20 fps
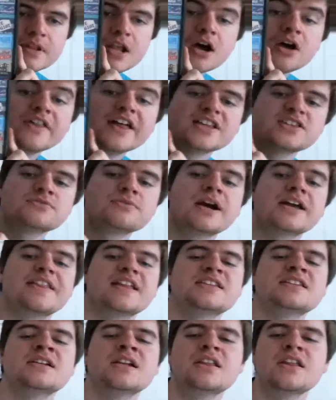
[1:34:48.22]
Oh, that's right.
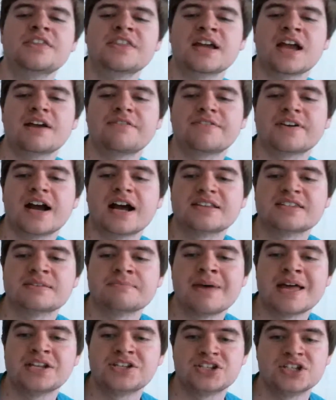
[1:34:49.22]
That's another thing I forgot to
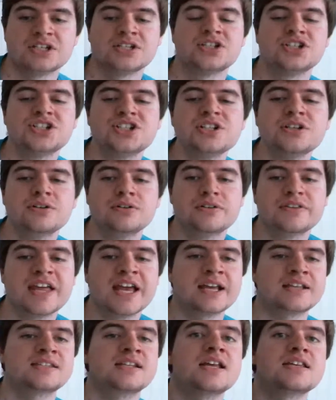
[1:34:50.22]
mention. Shoot.
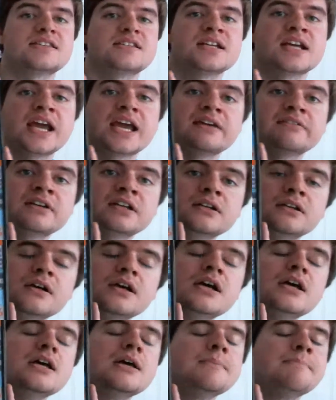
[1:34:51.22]
Thanks, Nesting Haven.
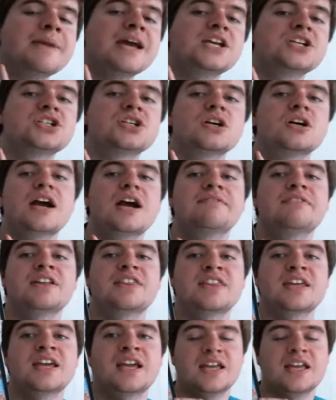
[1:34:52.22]
Make sure
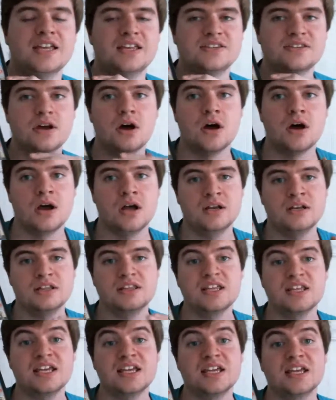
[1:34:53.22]
everything is on
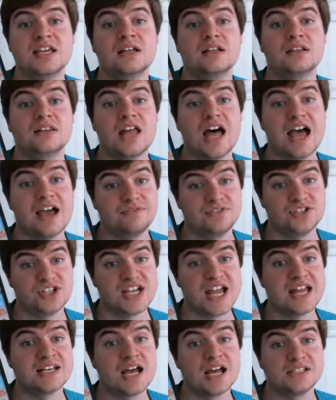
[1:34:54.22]
the live
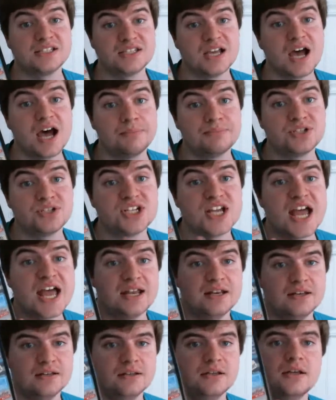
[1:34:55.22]
chat, not top chat.